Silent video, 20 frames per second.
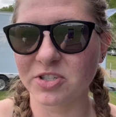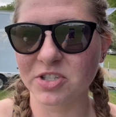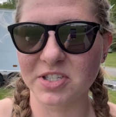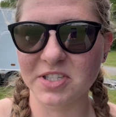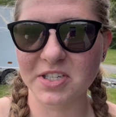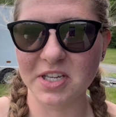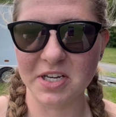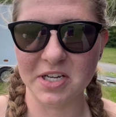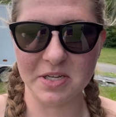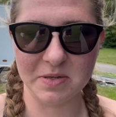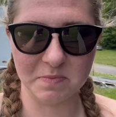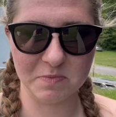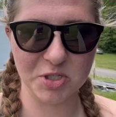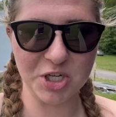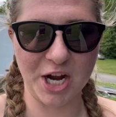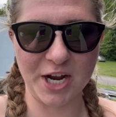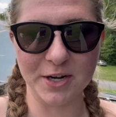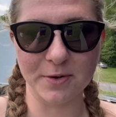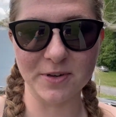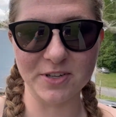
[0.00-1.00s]
Just gonna
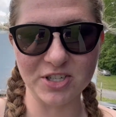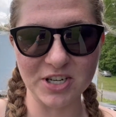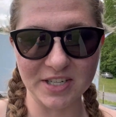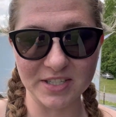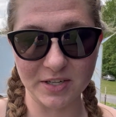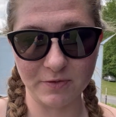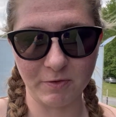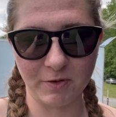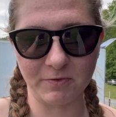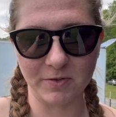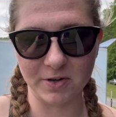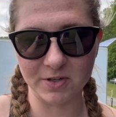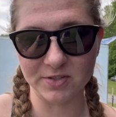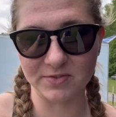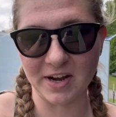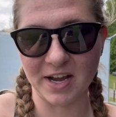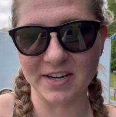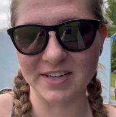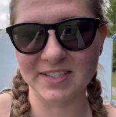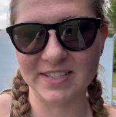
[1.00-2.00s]
try to adjust it for first
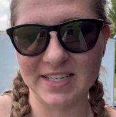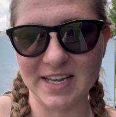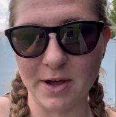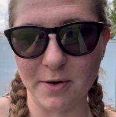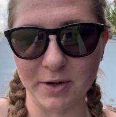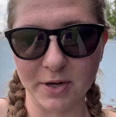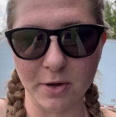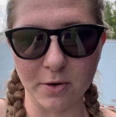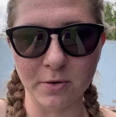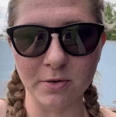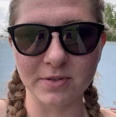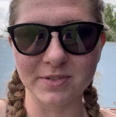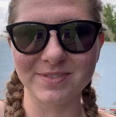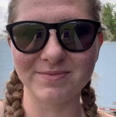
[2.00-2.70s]
round and see how it goes.